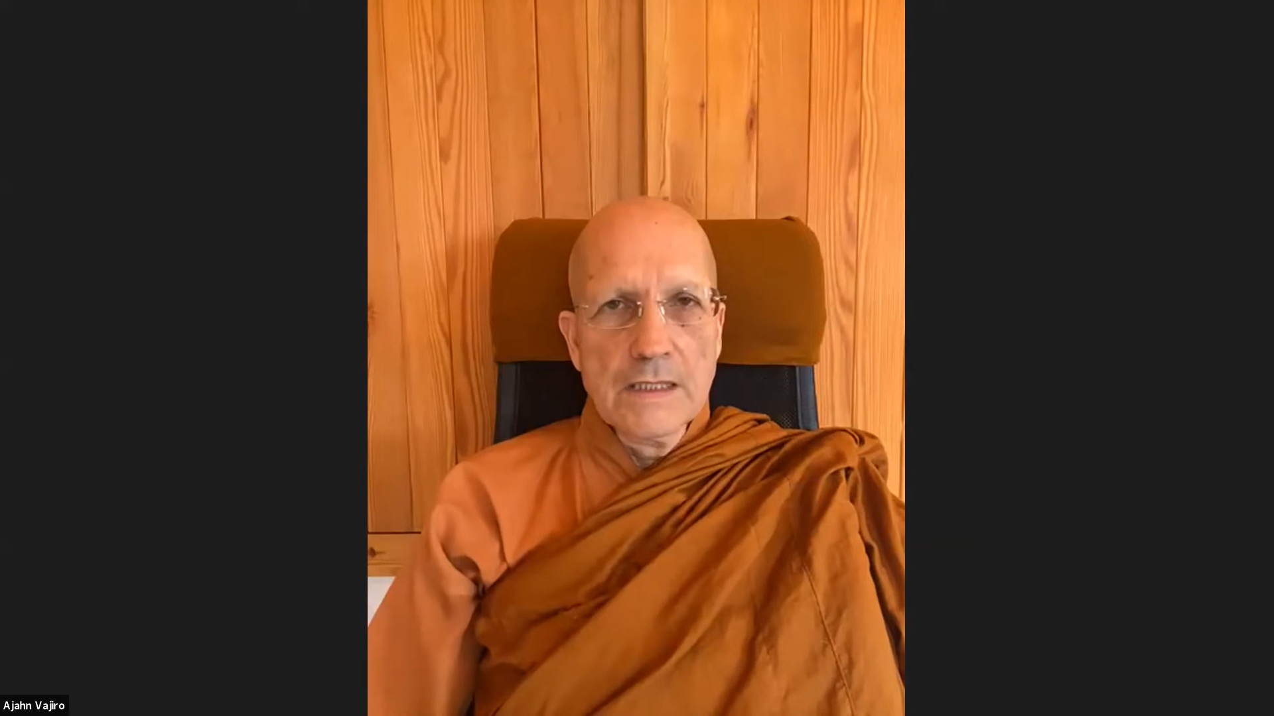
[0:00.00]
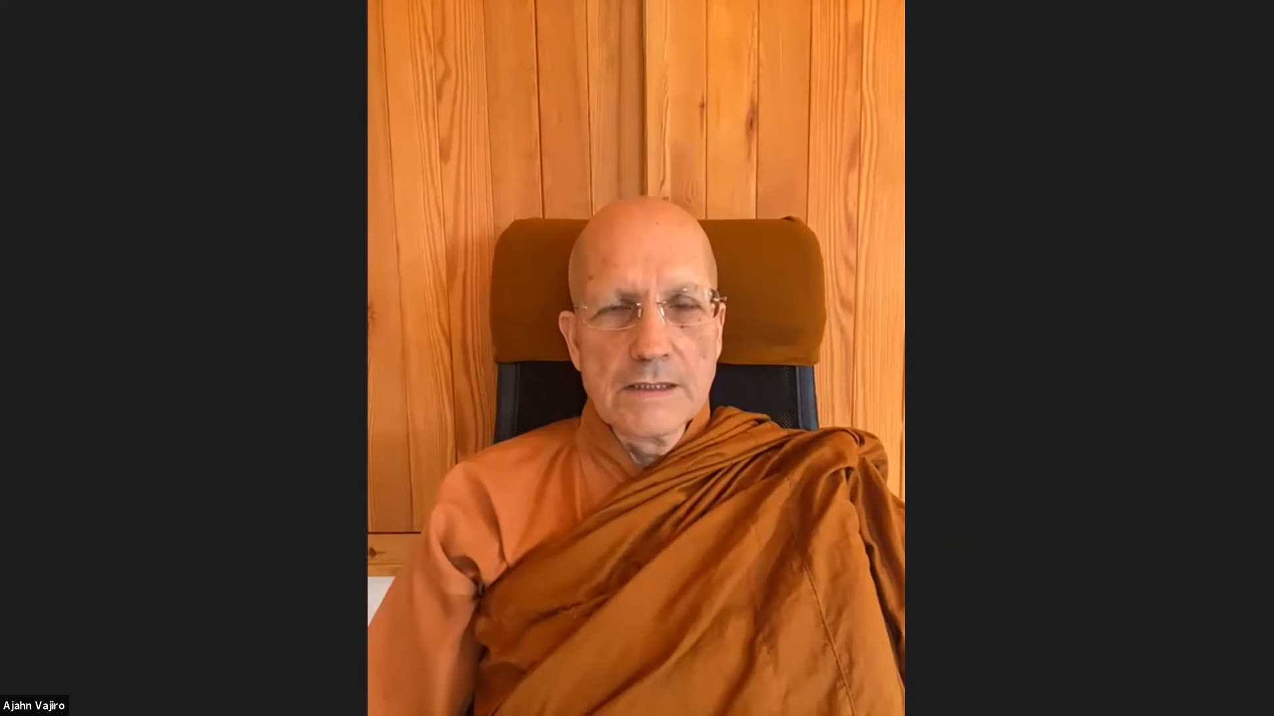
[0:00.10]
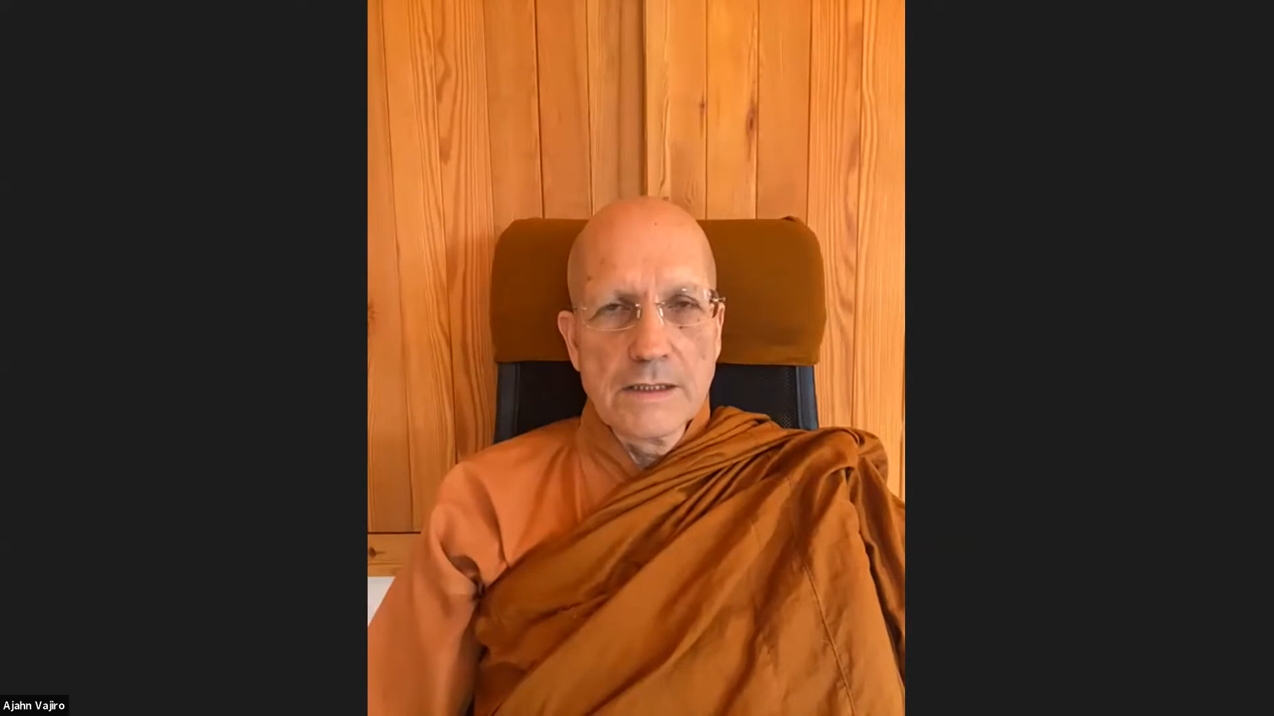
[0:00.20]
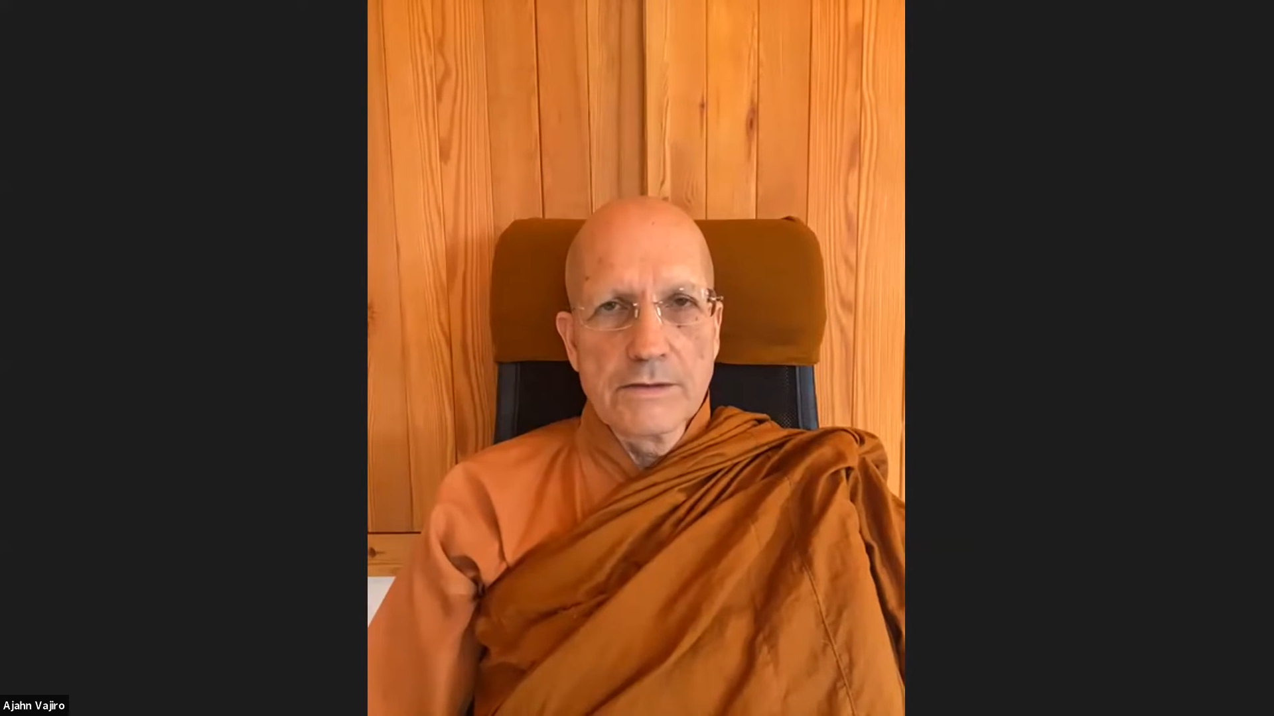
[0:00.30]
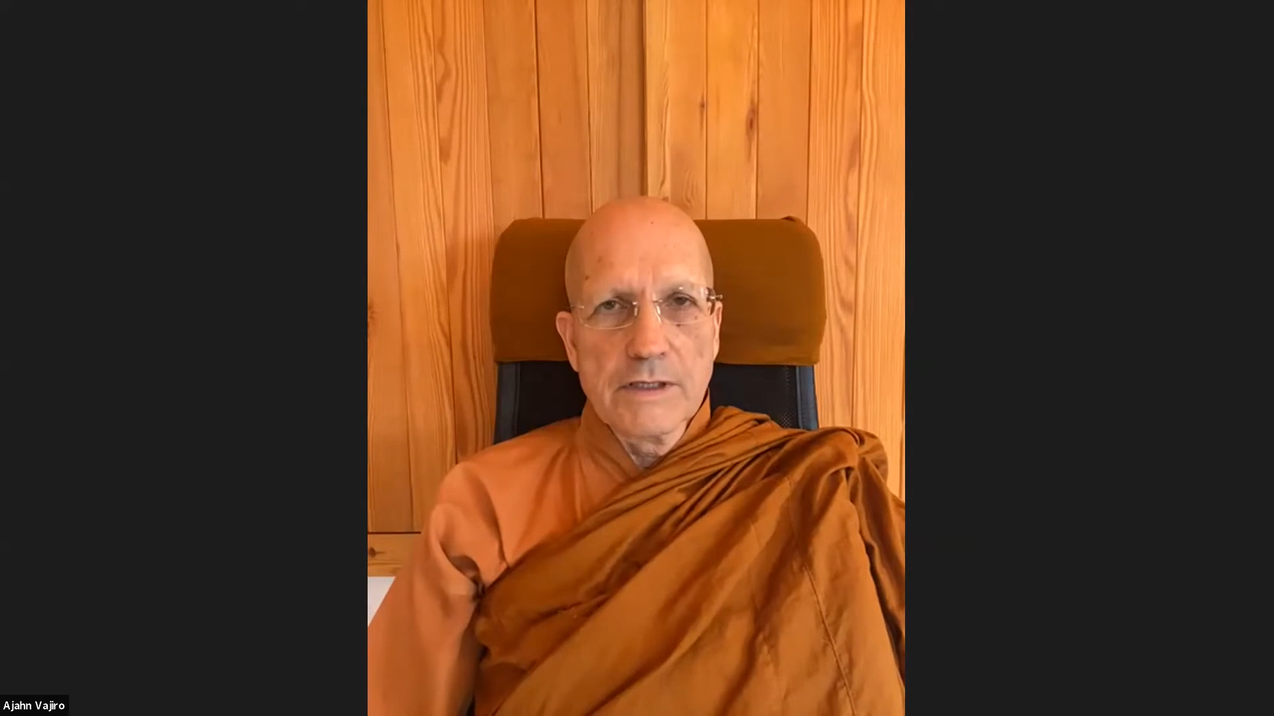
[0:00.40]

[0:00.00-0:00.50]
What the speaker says: So the